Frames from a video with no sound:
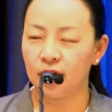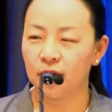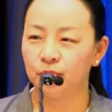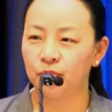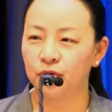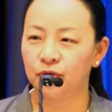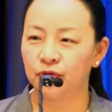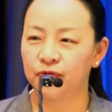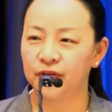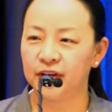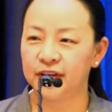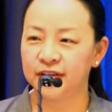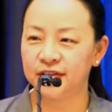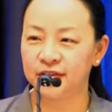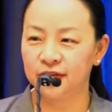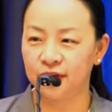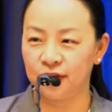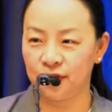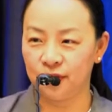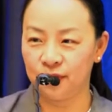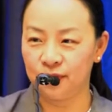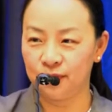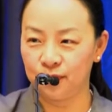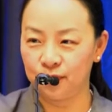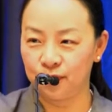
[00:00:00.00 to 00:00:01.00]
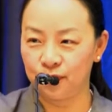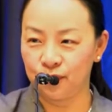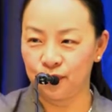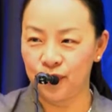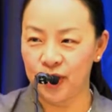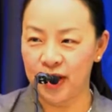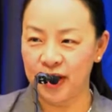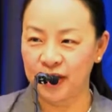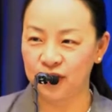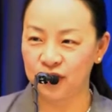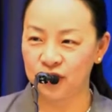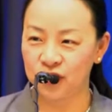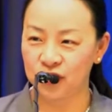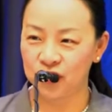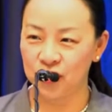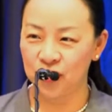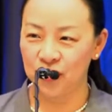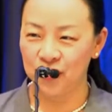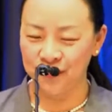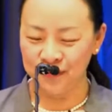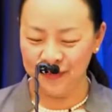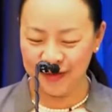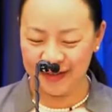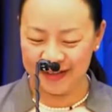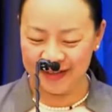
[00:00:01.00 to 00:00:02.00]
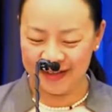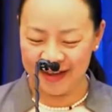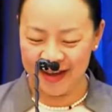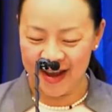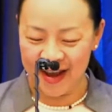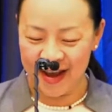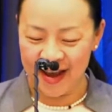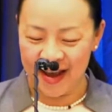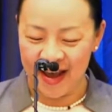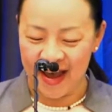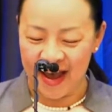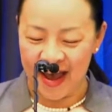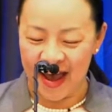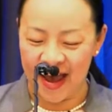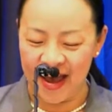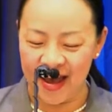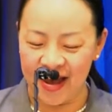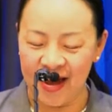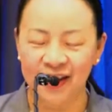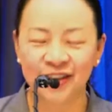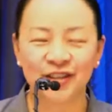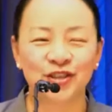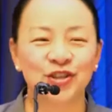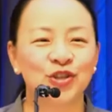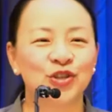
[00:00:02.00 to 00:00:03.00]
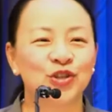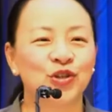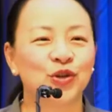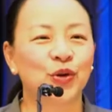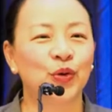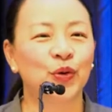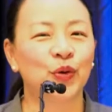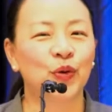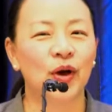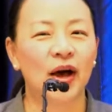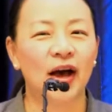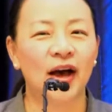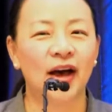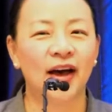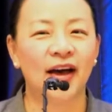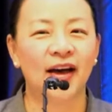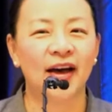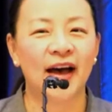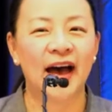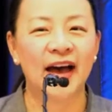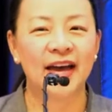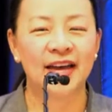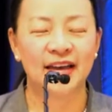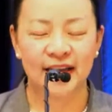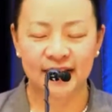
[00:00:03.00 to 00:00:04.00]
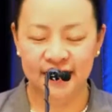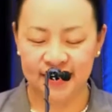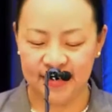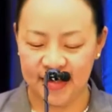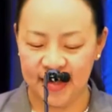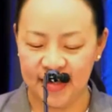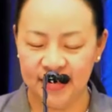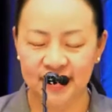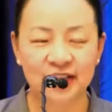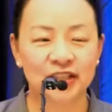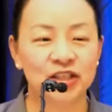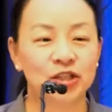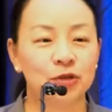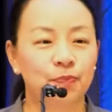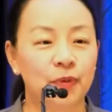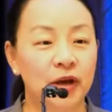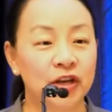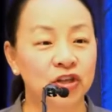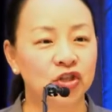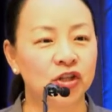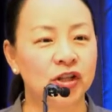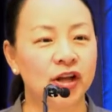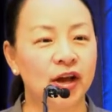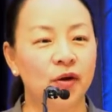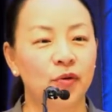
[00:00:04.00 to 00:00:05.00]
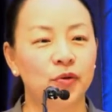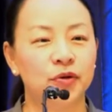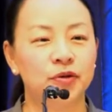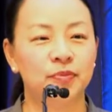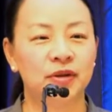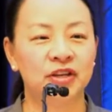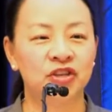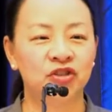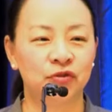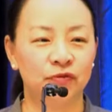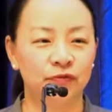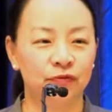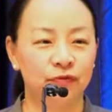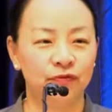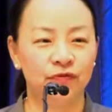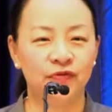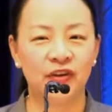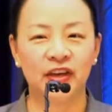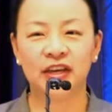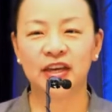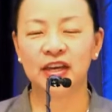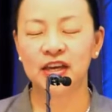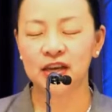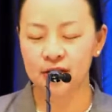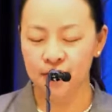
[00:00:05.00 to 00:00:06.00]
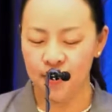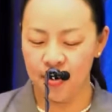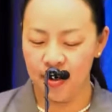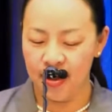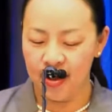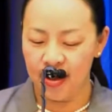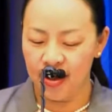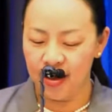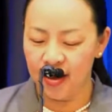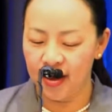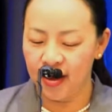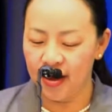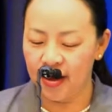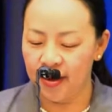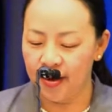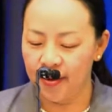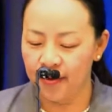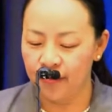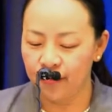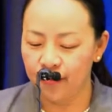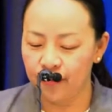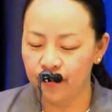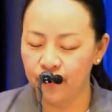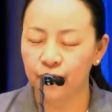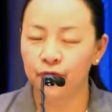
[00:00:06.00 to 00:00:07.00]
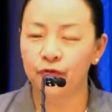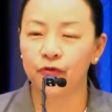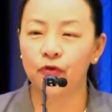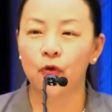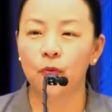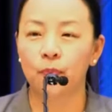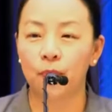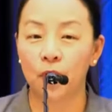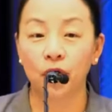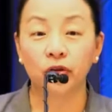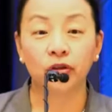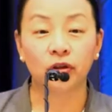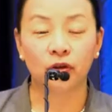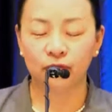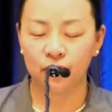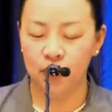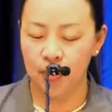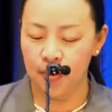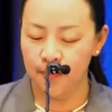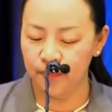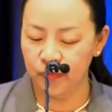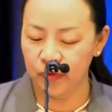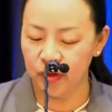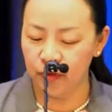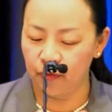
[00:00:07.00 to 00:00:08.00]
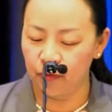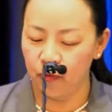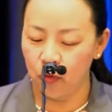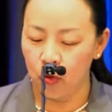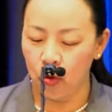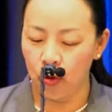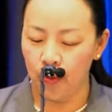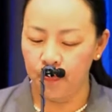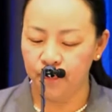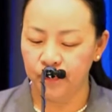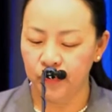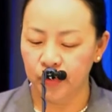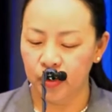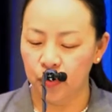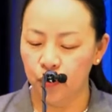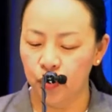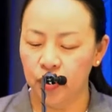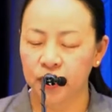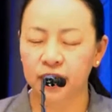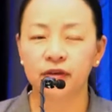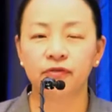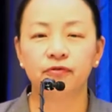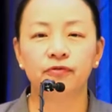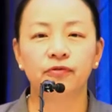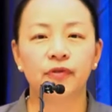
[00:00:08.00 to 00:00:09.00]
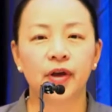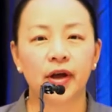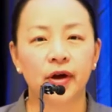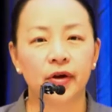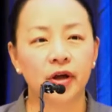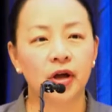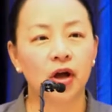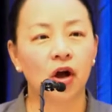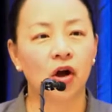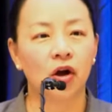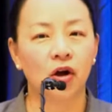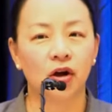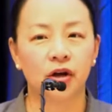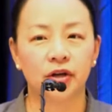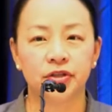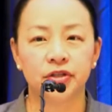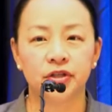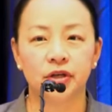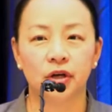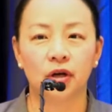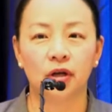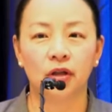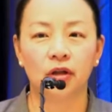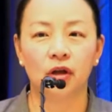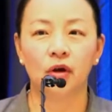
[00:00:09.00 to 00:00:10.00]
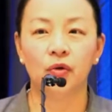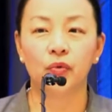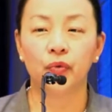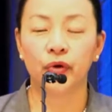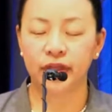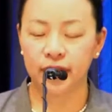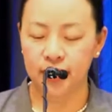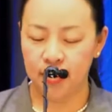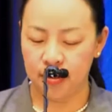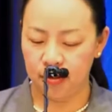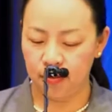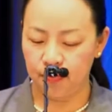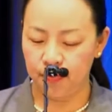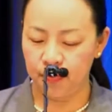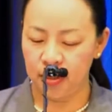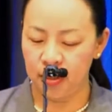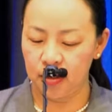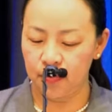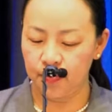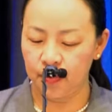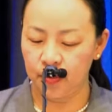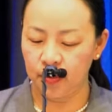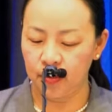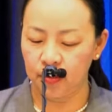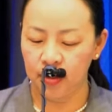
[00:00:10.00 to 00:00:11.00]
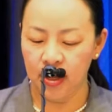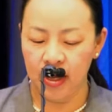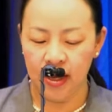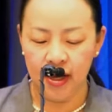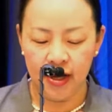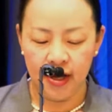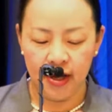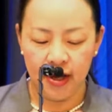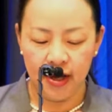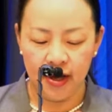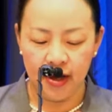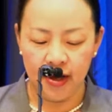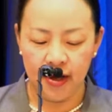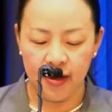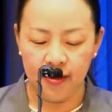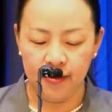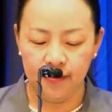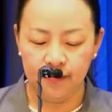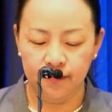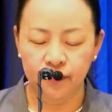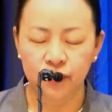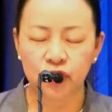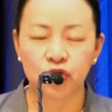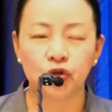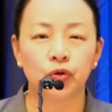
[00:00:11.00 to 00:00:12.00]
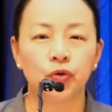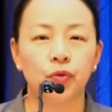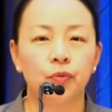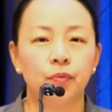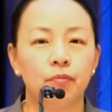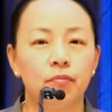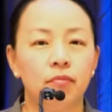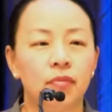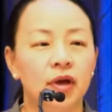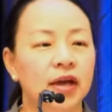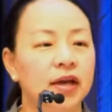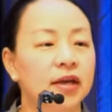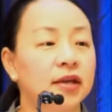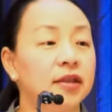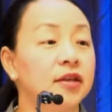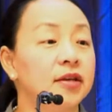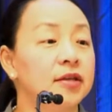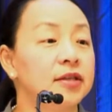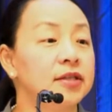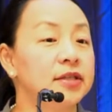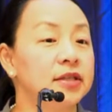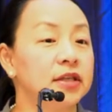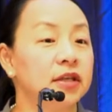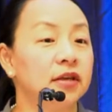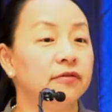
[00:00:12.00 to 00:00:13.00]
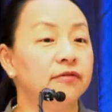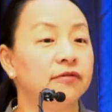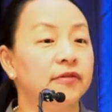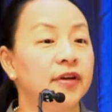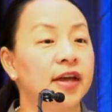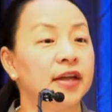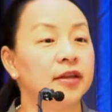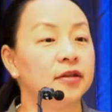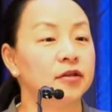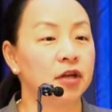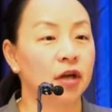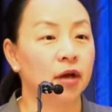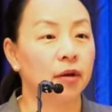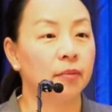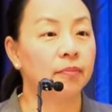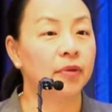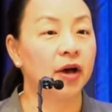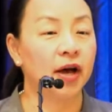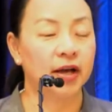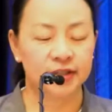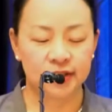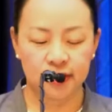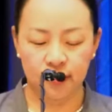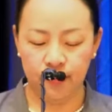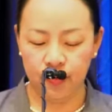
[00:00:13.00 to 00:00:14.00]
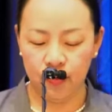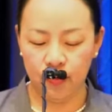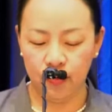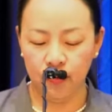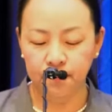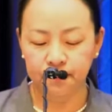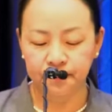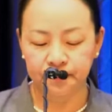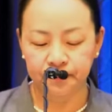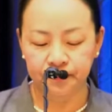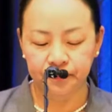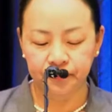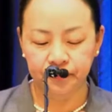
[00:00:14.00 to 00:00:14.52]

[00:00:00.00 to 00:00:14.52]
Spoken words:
Professor Brett Jones, and to ISS, especially I want to mention Vicki, for both of them, for working very hard along with other people to make this event possible.